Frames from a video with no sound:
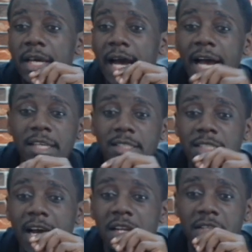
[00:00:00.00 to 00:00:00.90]
as
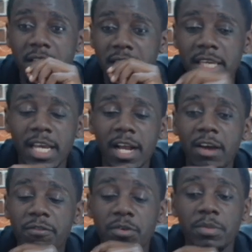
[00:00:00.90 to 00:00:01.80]
another gear
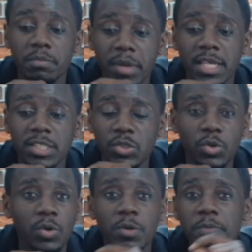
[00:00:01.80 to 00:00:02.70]
from the bench.
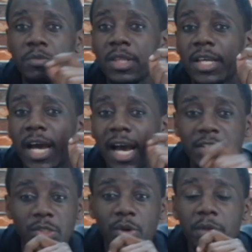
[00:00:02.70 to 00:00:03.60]
So
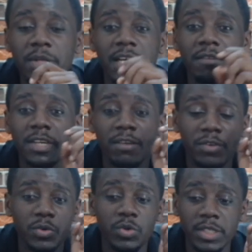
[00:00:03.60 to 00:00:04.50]
Arsenal are really having a
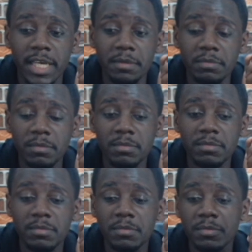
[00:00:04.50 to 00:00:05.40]
very good game
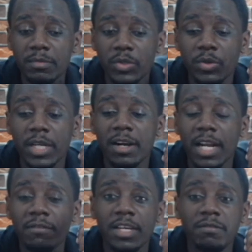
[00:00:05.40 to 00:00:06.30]
are
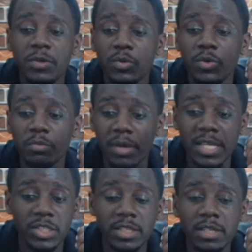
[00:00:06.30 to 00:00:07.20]
having a very good
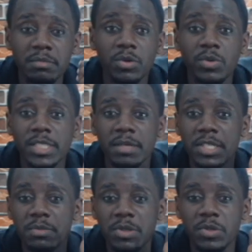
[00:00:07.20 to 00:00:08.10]
bench because Emily
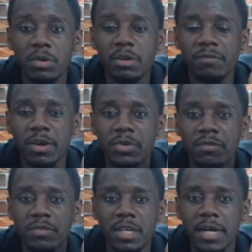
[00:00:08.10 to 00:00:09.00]
Smith-Rowe, Fabio
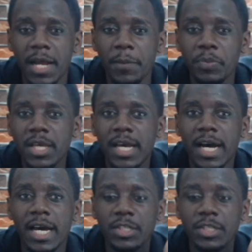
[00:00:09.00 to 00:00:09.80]
Vieira, and